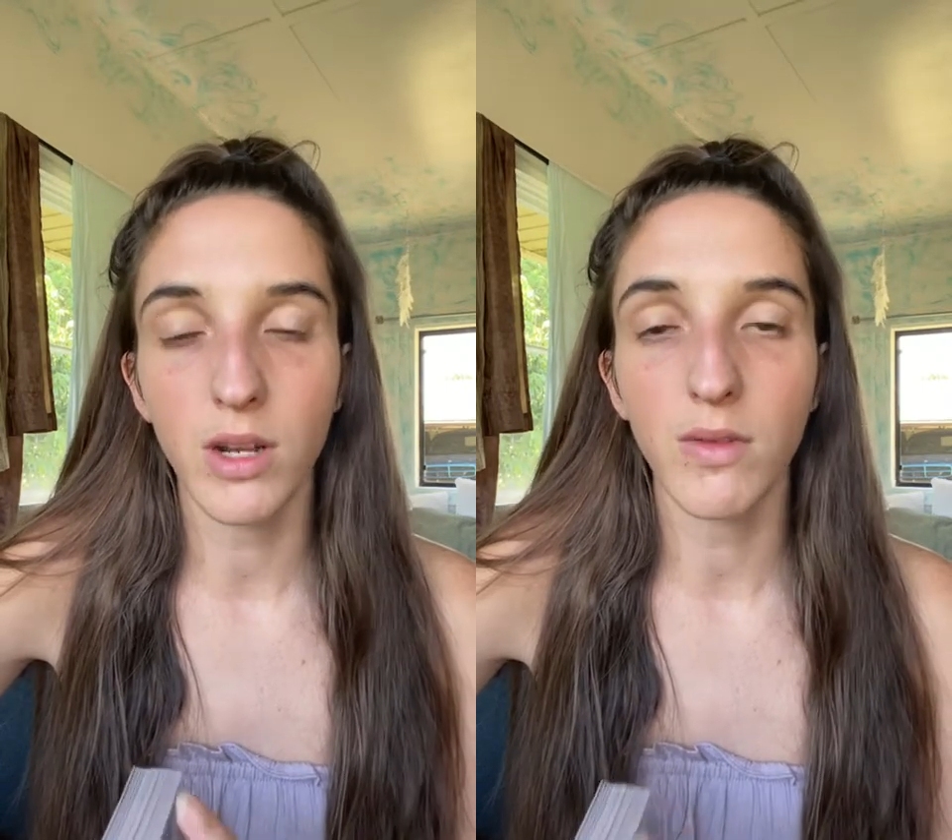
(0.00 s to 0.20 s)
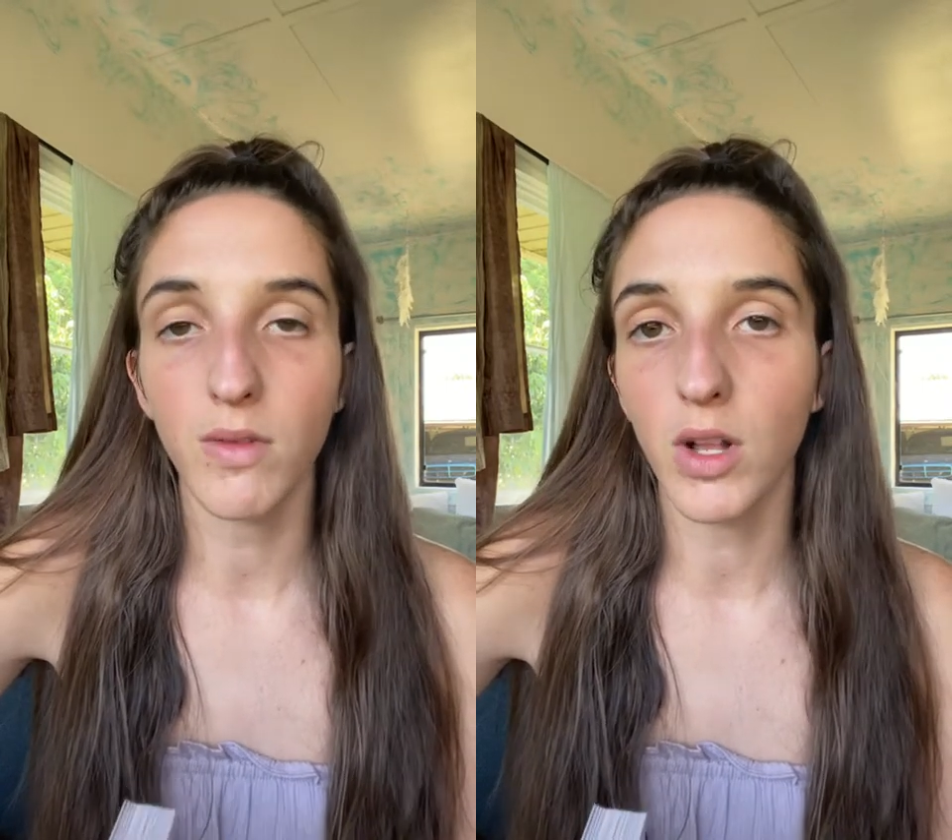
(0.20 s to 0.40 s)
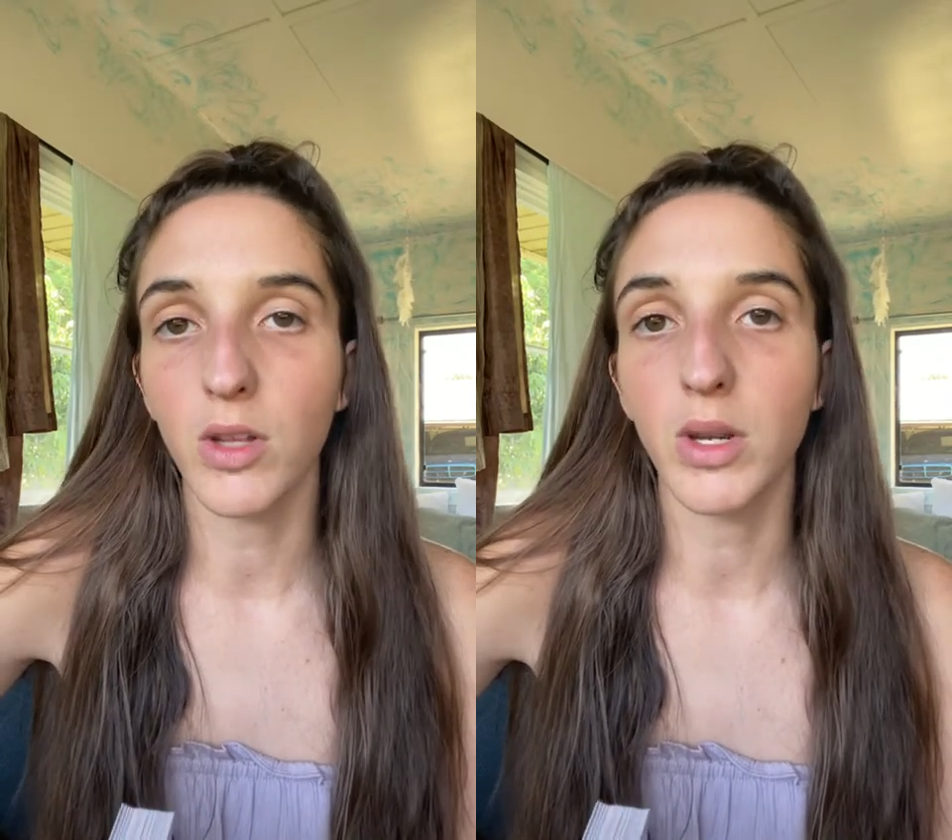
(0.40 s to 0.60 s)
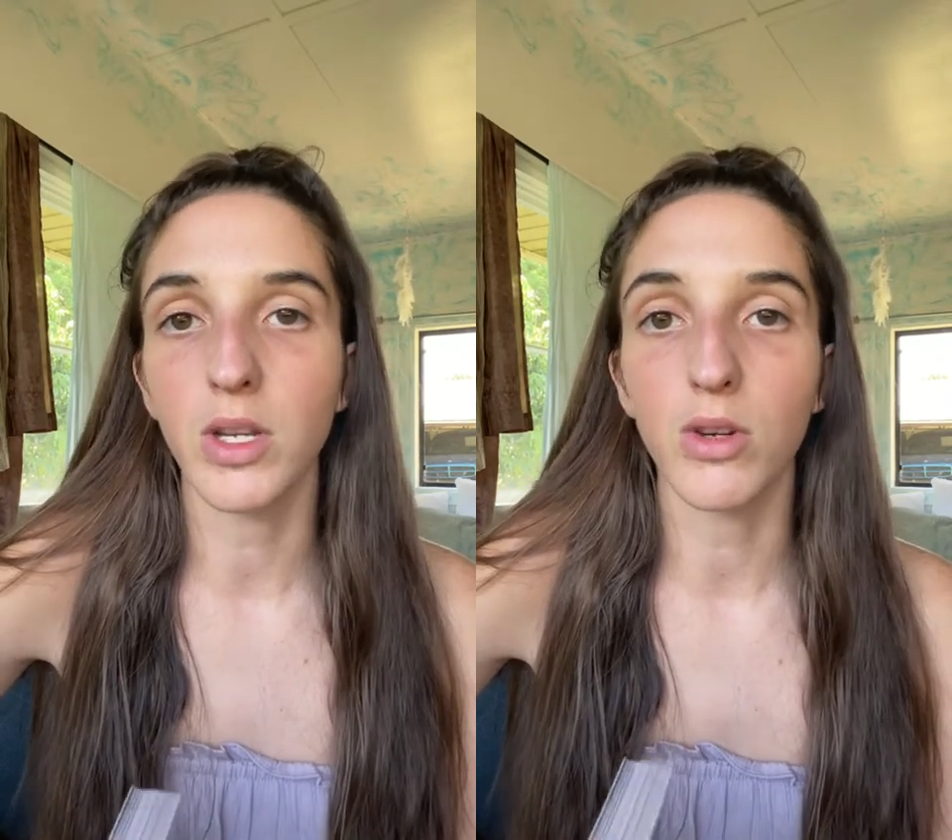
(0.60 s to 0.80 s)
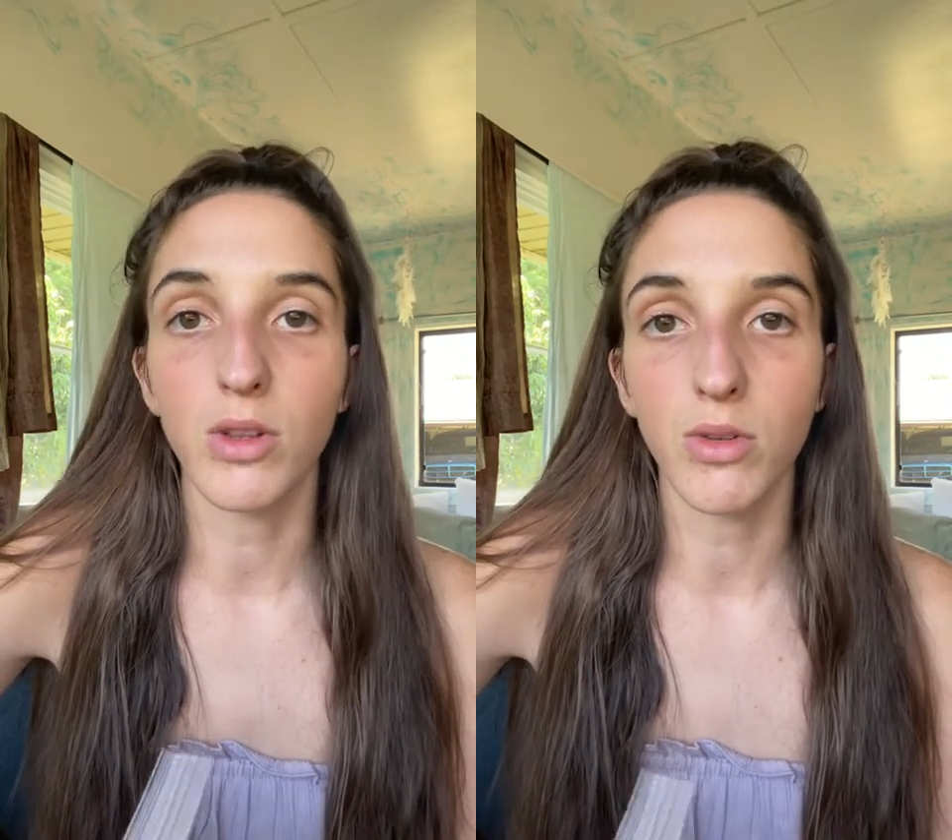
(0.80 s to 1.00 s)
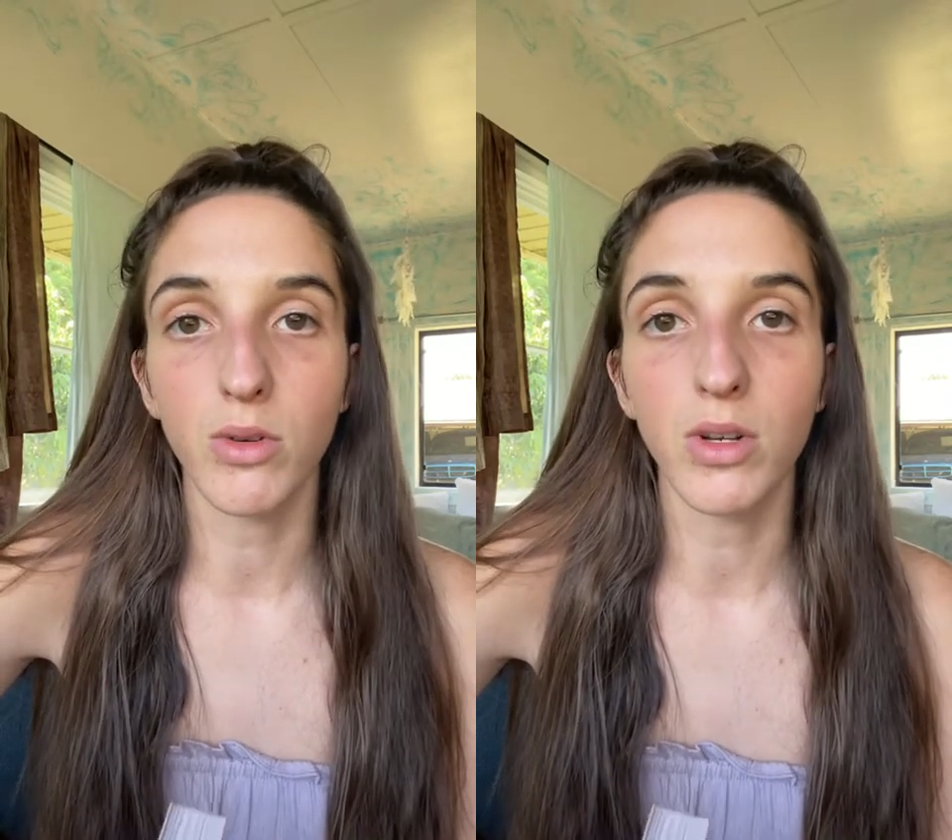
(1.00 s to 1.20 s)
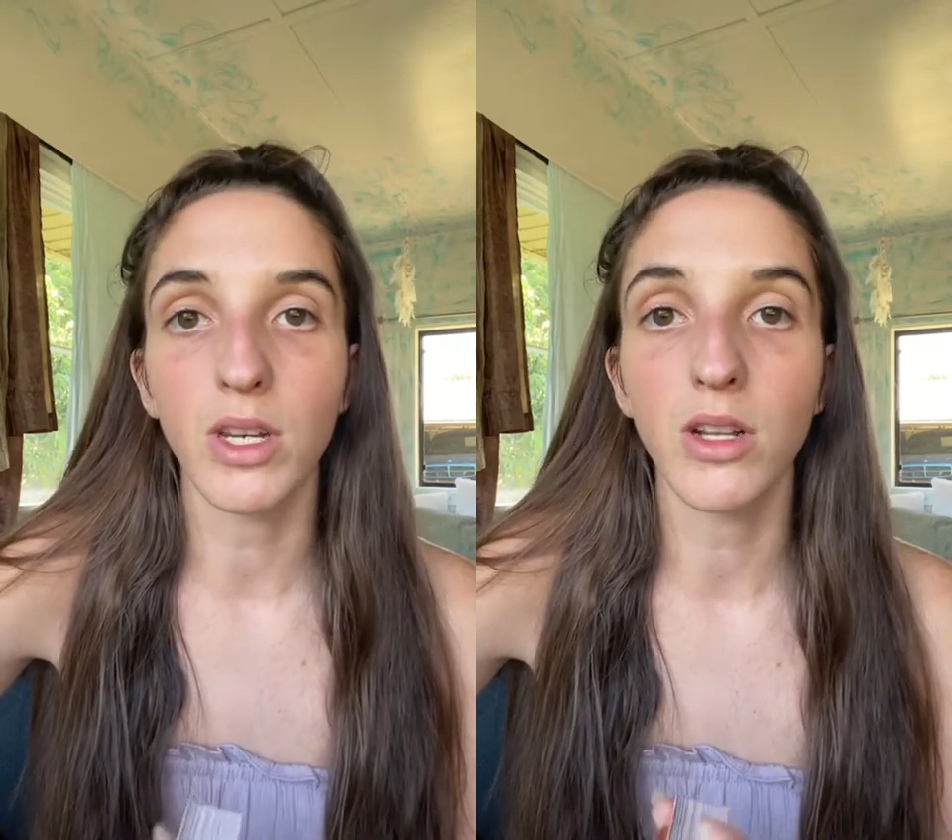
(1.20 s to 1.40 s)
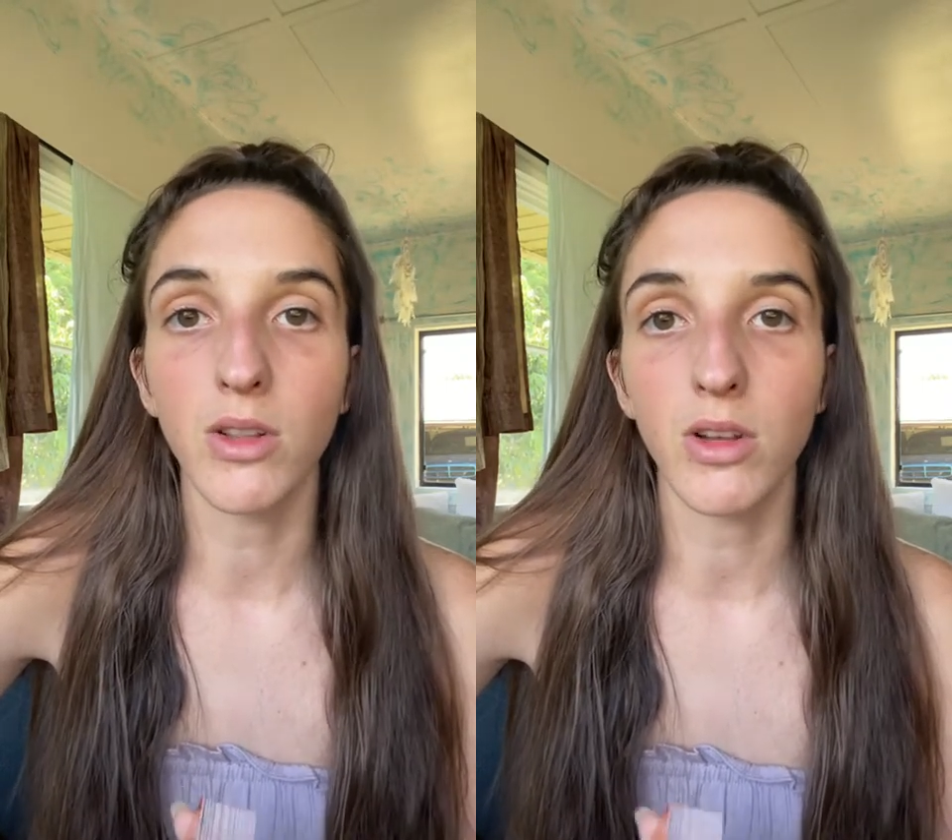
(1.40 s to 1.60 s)
and following your
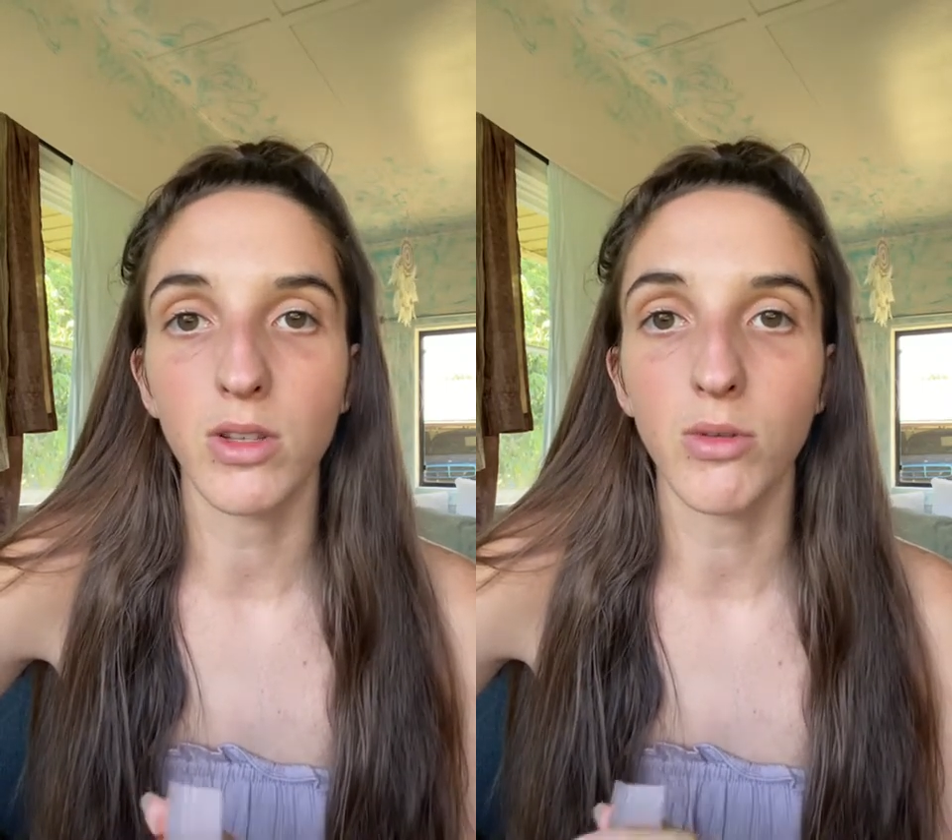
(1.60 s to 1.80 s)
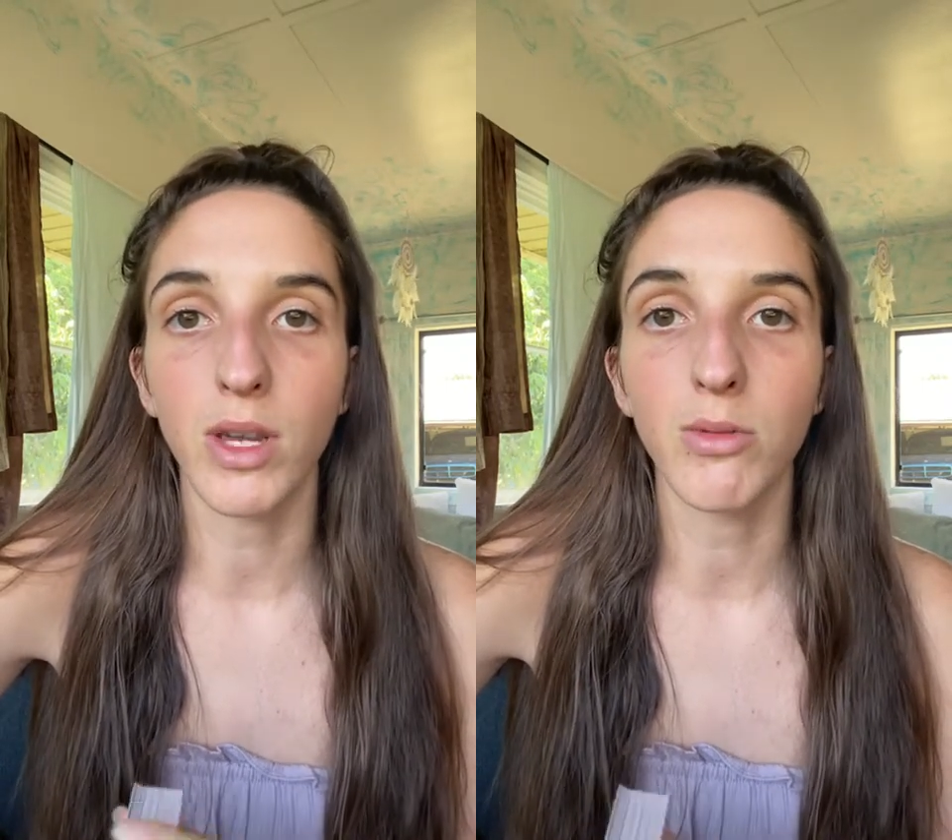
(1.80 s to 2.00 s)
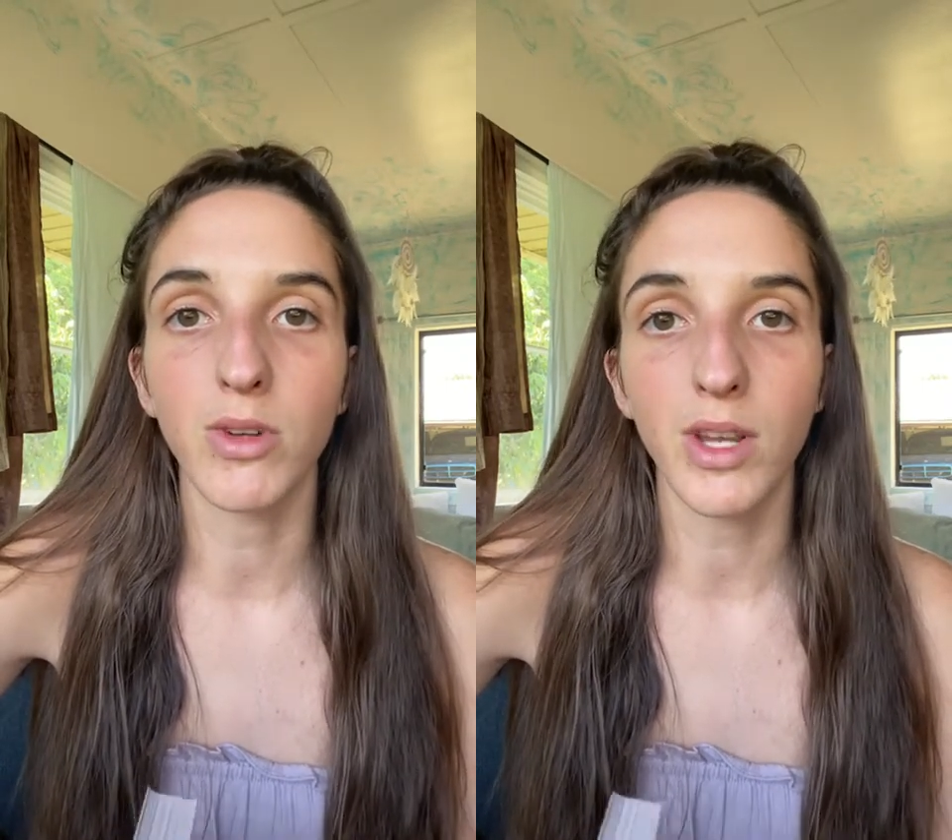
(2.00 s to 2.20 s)
authority along the way will